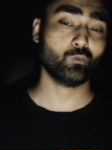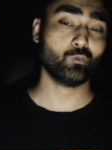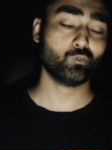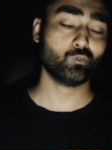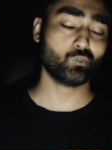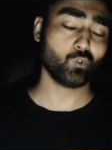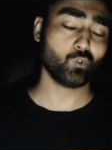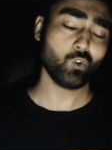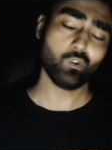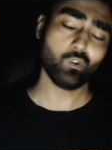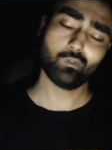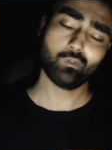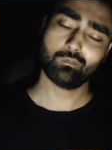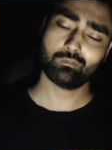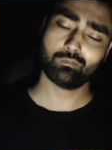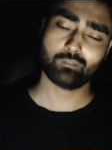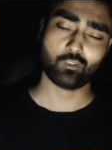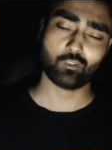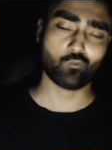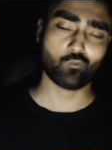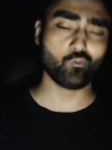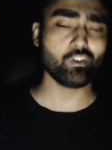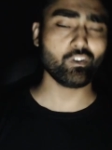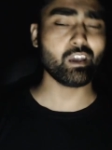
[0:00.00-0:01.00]
so
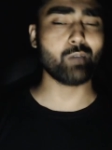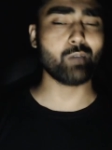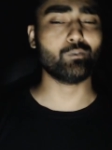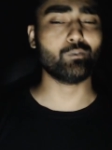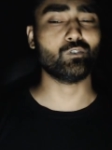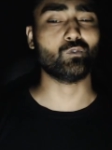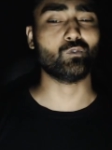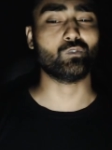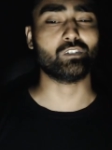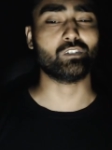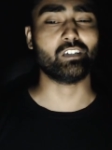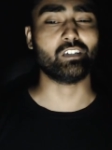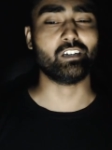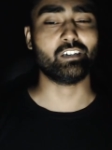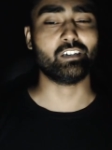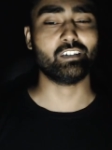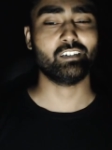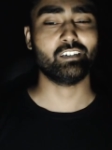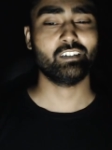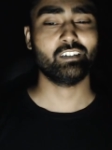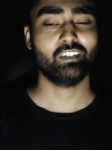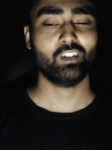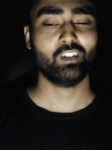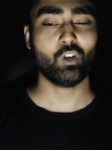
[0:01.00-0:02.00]
we have used it
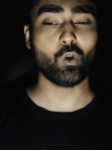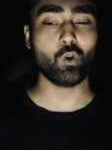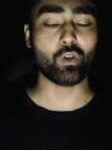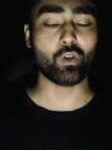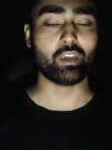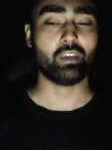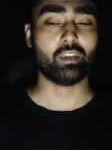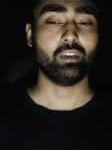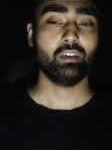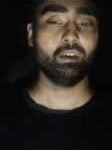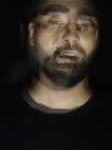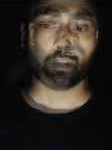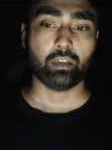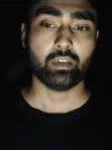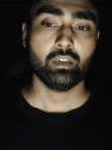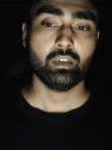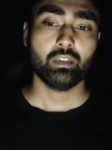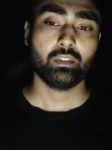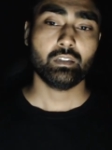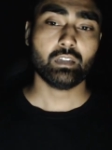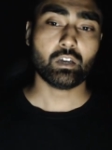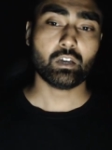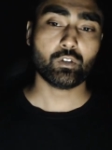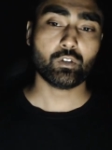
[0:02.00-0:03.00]
Okay, okay.
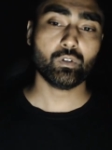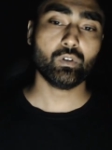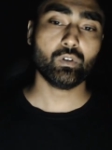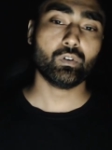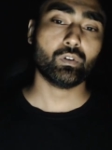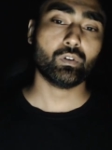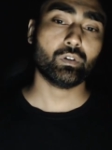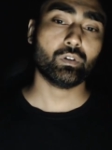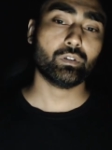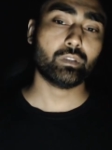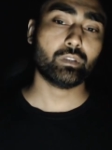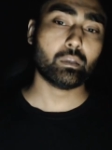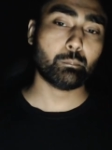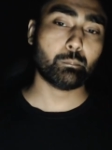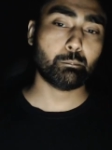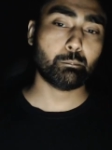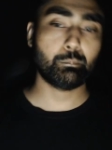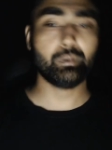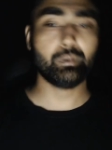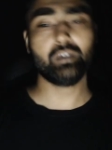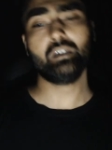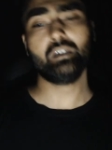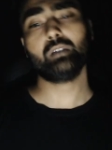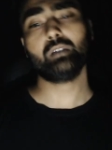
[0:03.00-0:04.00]
Now you know the
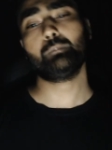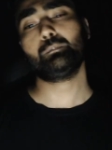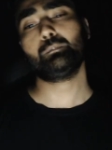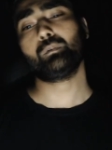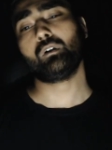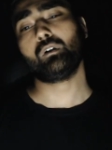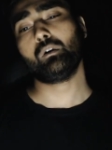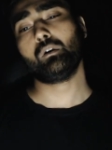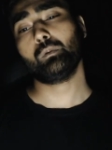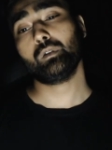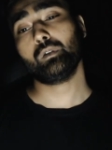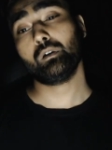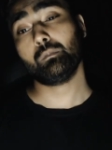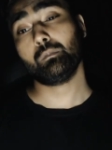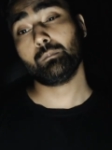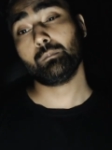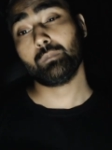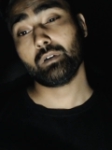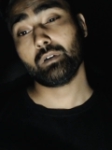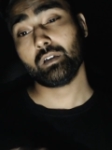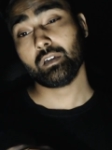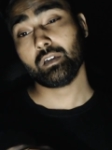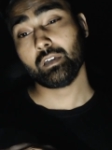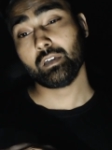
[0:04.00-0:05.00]
bigger
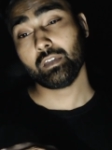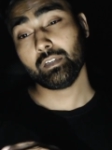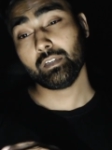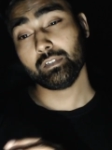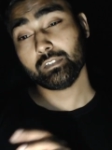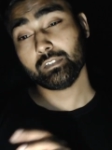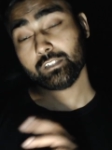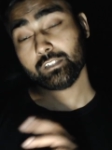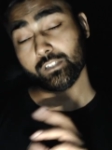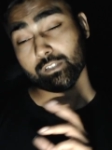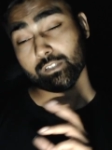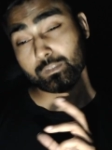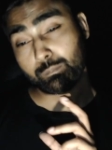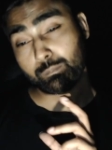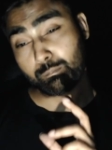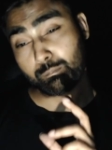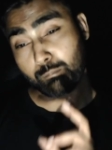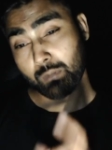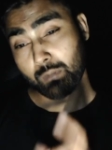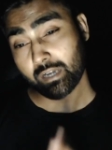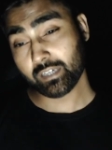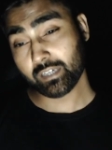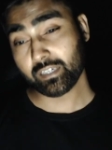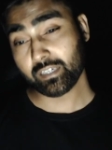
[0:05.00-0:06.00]
problem in
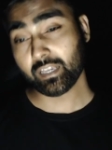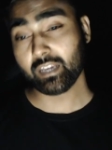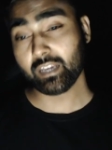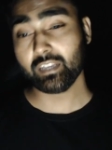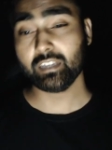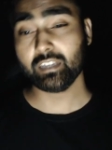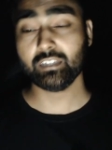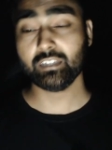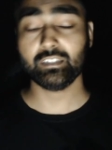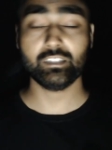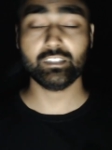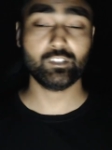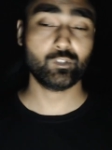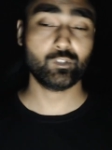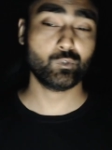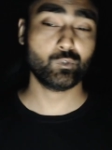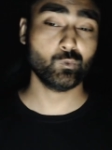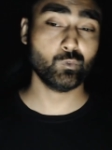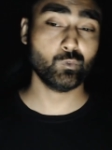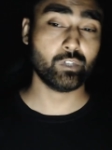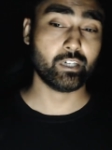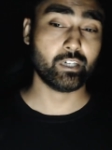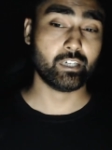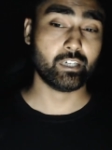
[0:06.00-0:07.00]
maintaining these
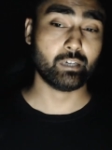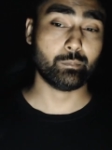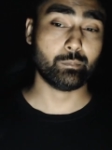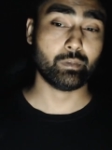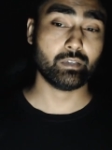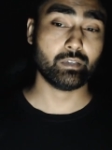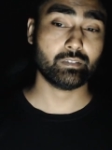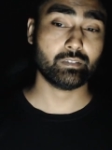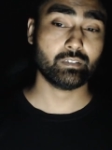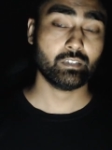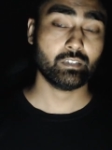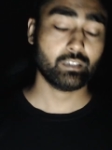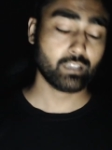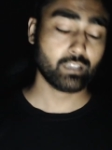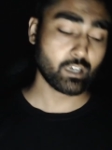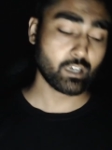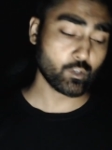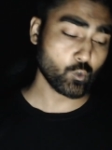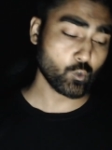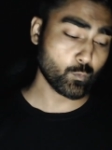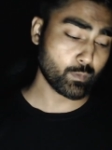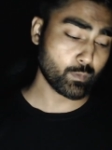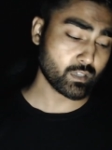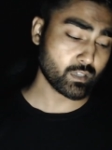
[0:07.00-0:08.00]
two databases.
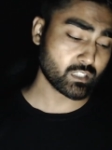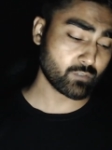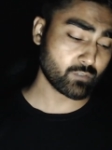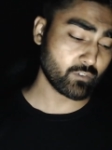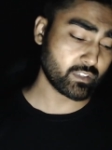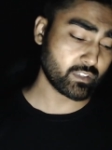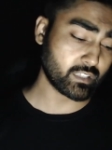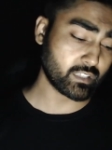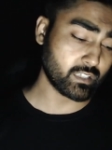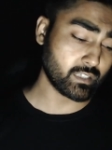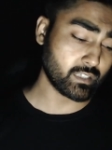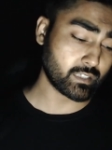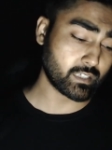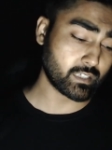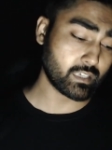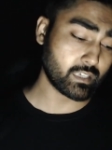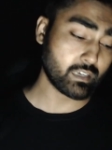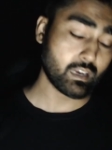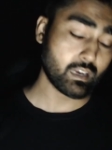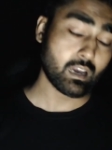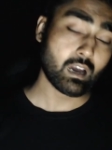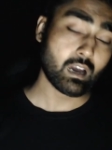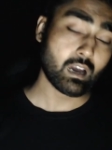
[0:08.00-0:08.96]
Now you must be thinking